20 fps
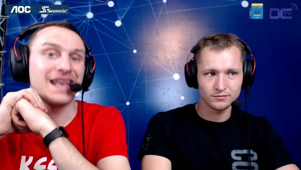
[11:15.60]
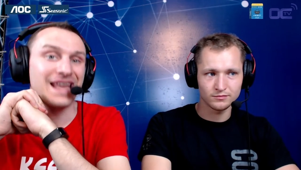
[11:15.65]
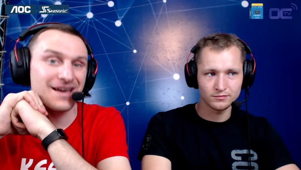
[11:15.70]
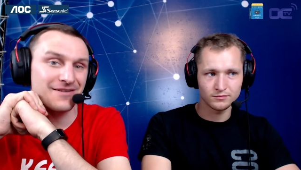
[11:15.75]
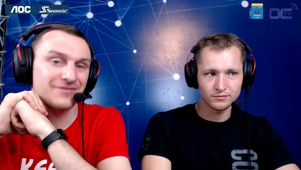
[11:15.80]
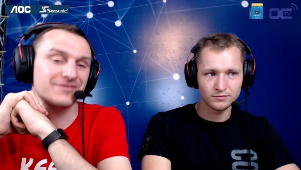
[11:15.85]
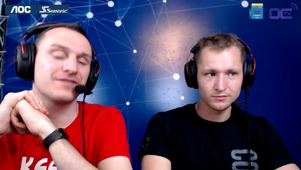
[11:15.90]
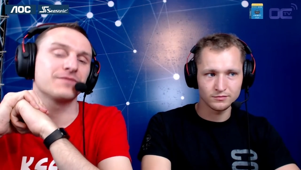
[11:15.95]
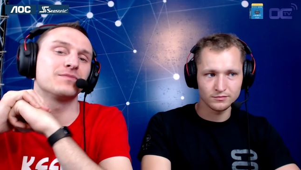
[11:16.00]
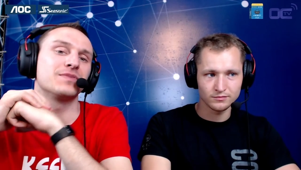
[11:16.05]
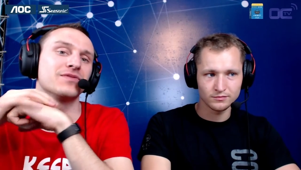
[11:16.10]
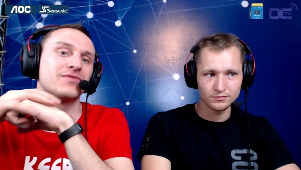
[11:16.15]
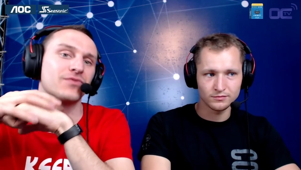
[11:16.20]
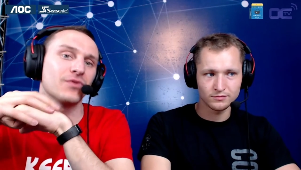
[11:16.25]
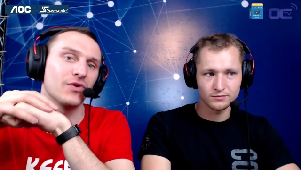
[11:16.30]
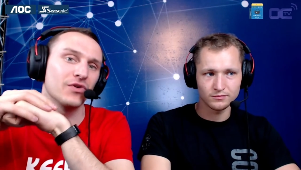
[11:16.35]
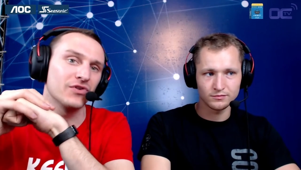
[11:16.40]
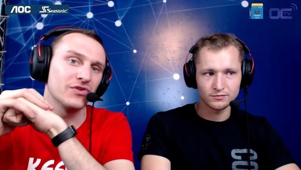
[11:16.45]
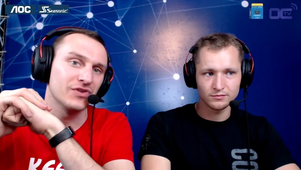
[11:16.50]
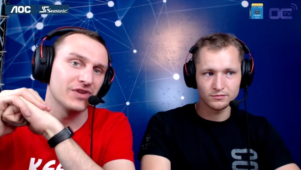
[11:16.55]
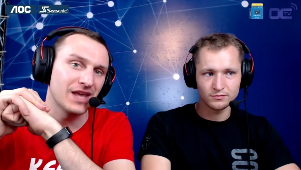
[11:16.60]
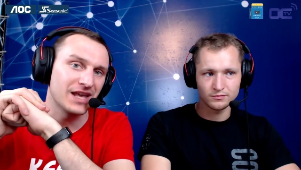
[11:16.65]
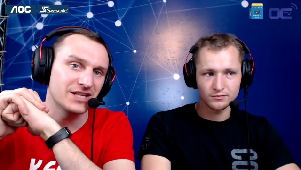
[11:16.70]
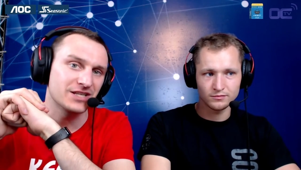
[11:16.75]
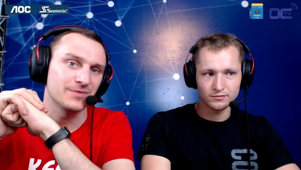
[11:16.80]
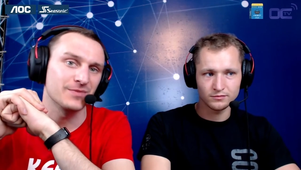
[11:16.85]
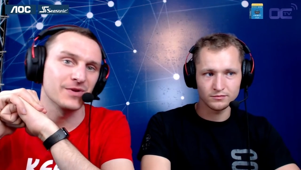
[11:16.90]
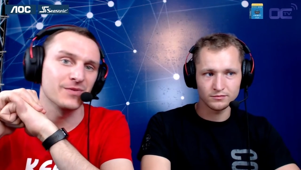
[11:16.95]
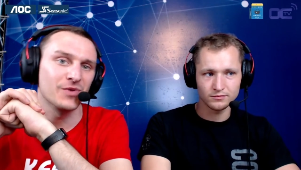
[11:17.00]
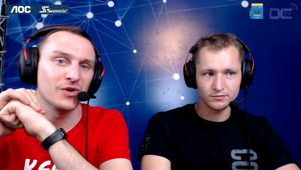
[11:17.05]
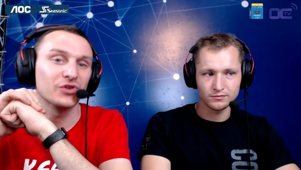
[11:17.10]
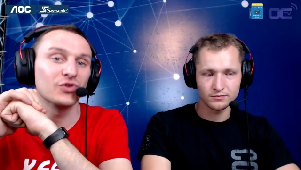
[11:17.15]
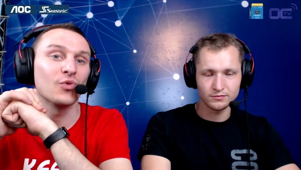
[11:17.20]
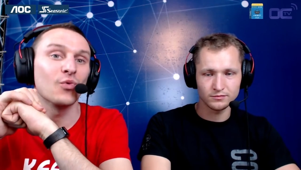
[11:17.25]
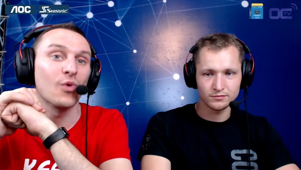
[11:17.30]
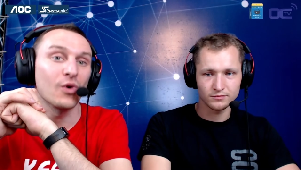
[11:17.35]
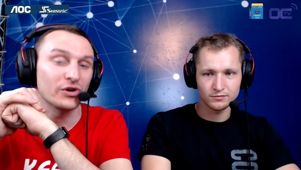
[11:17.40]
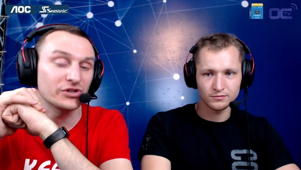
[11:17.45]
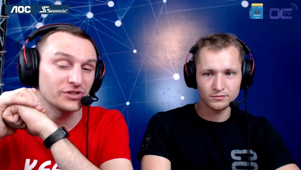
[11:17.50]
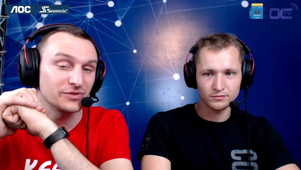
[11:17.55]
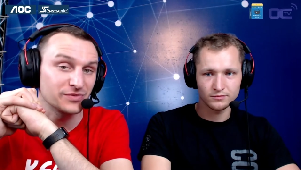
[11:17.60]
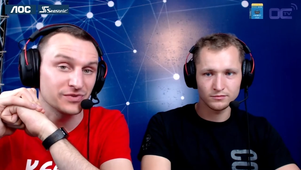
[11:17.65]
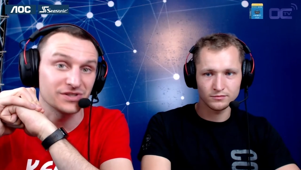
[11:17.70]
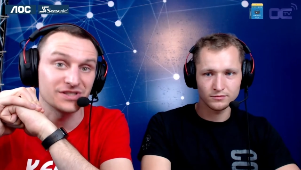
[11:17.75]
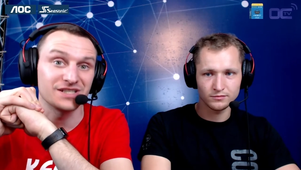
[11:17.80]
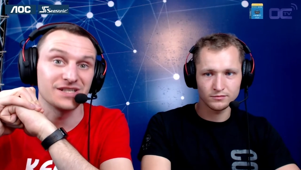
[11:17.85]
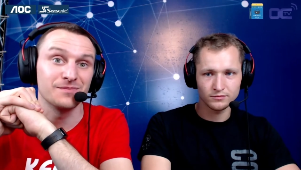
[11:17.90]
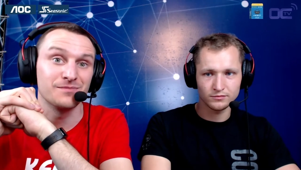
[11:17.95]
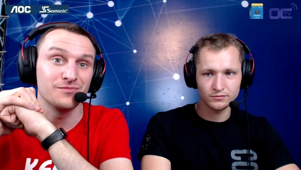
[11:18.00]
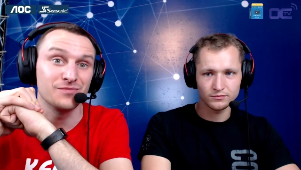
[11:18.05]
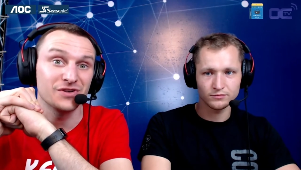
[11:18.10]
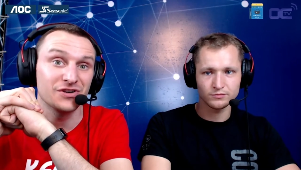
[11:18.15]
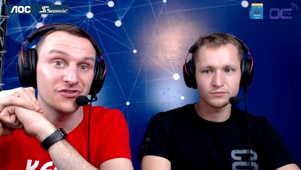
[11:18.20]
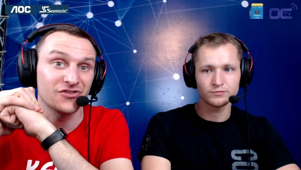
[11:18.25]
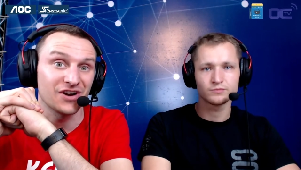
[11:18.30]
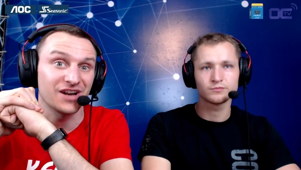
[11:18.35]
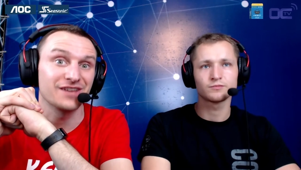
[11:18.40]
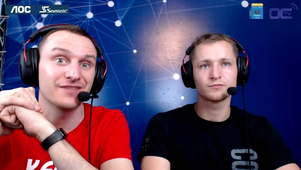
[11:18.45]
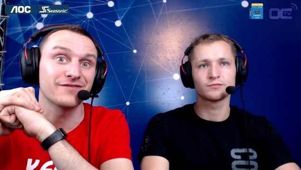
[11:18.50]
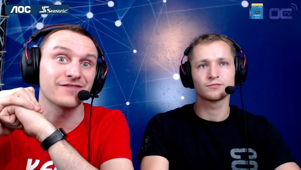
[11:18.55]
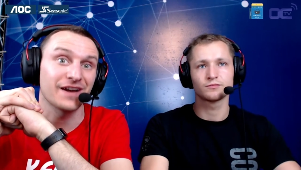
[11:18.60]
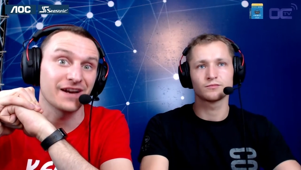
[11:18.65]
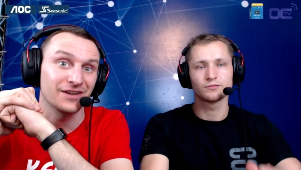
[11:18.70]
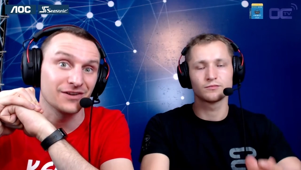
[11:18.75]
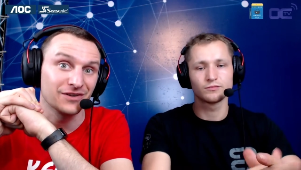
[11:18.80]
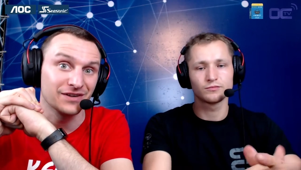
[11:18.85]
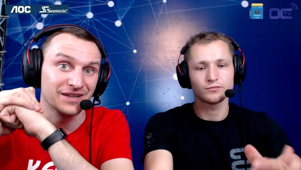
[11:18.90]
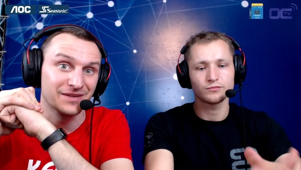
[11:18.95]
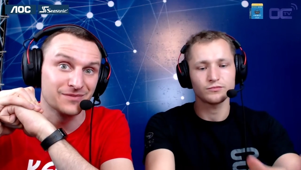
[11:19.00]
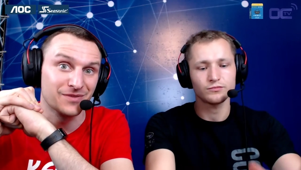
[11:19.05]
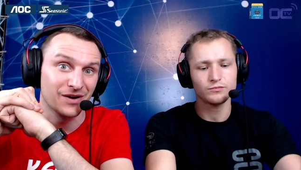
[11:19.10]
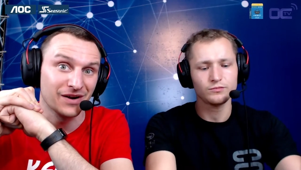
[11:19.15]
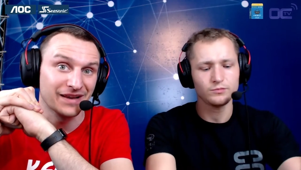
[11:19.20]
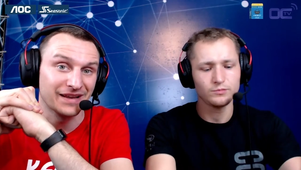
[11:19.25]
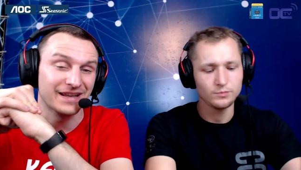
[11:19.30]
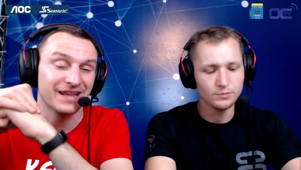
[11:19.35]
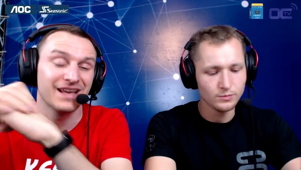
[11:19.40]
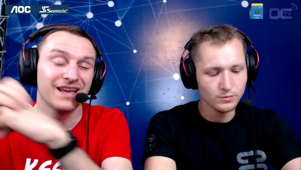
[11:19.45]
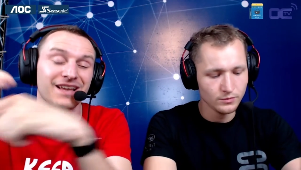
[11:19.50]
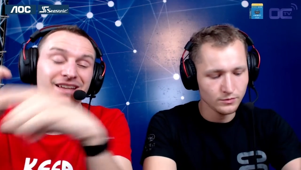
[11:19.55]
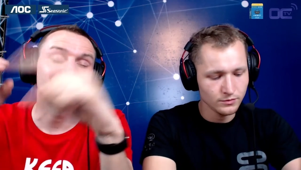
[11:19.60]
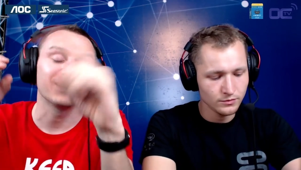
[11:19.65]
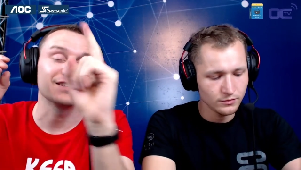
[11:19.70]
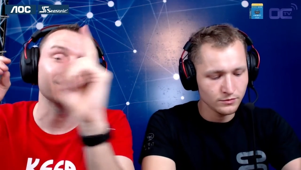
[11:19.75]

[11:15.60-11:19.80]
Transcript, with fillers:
Speaker 1: left before the Asia World Championship grand final in Berlin.